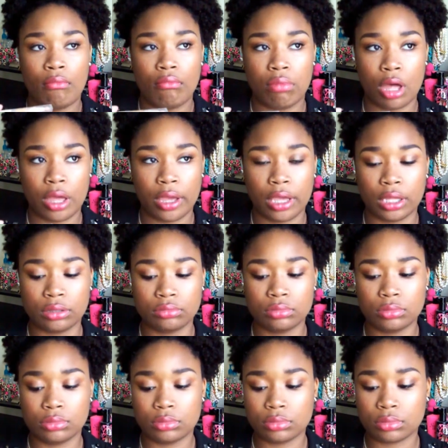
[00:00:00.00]
But,
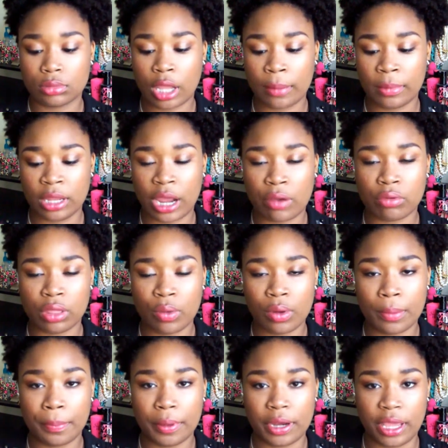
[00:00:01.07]
I mean, I really
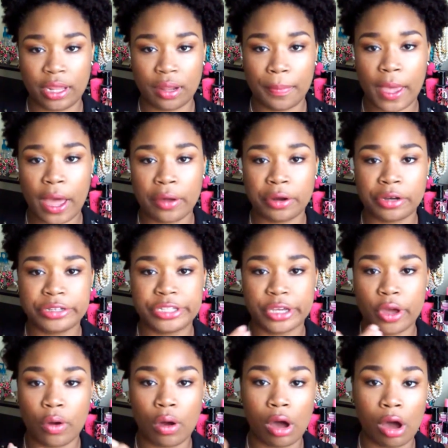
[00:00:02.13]
want banana powder to
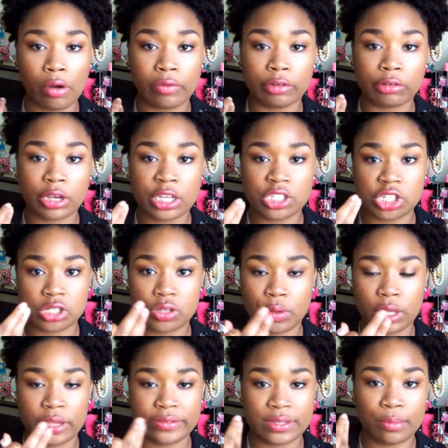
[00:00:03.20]
go over it just so
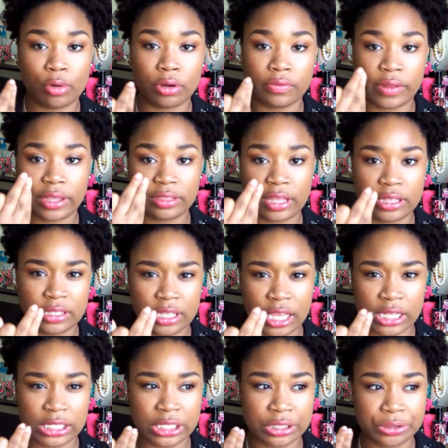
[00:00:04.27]
it gives it more of, like, that
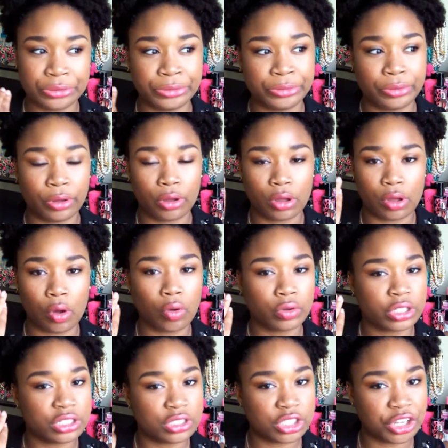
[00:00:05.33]
yellow
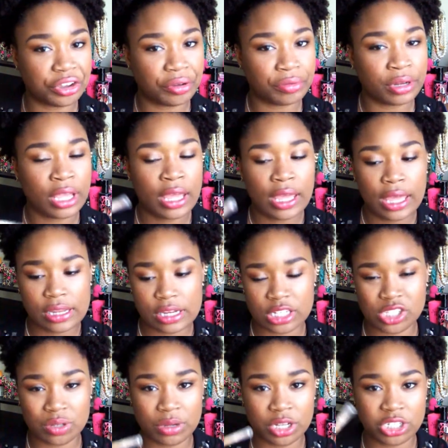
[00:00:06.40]
golden tone. Not
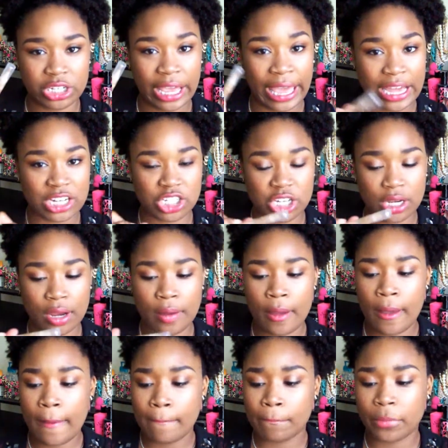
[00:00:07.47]
so much ashy.
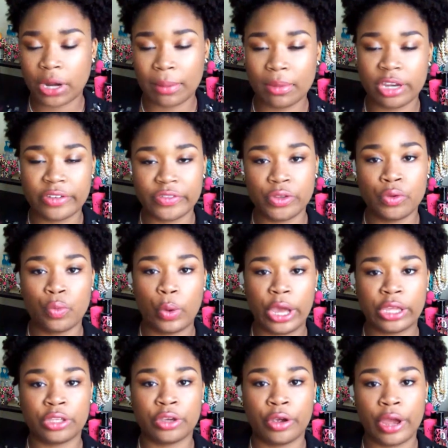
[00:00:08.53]
But, I mean, if you
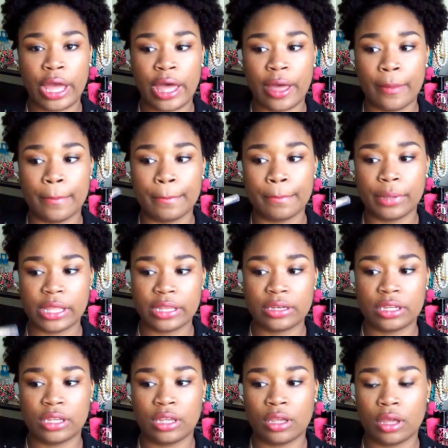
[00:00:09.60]
wet your
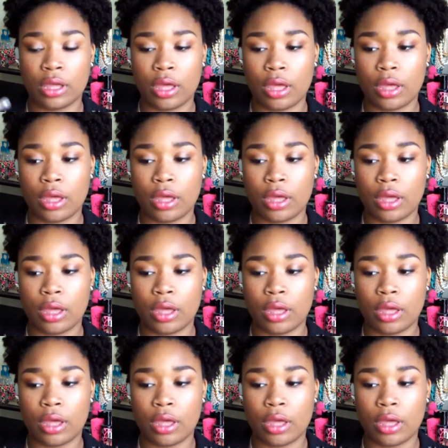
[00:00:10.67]
blending